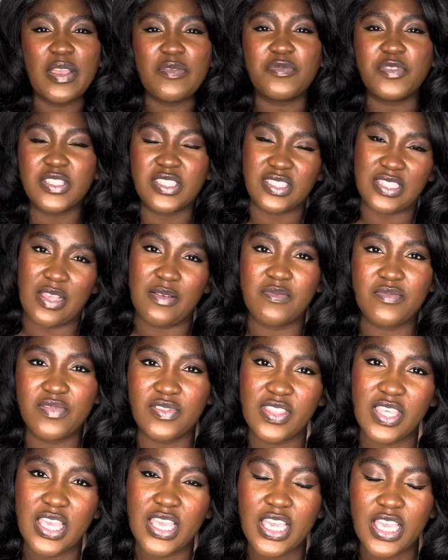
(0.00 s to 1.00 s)
for
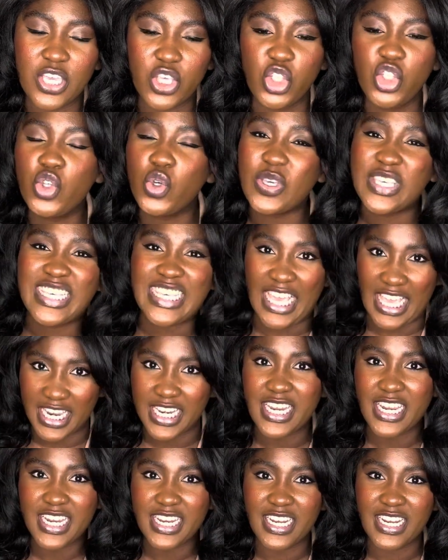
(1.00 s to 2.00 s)
something, you get
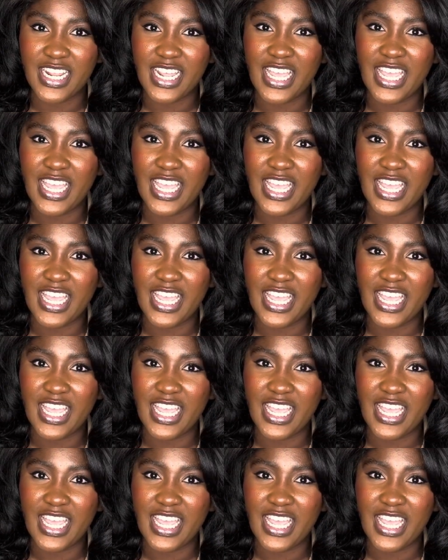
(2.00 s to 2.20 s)
it,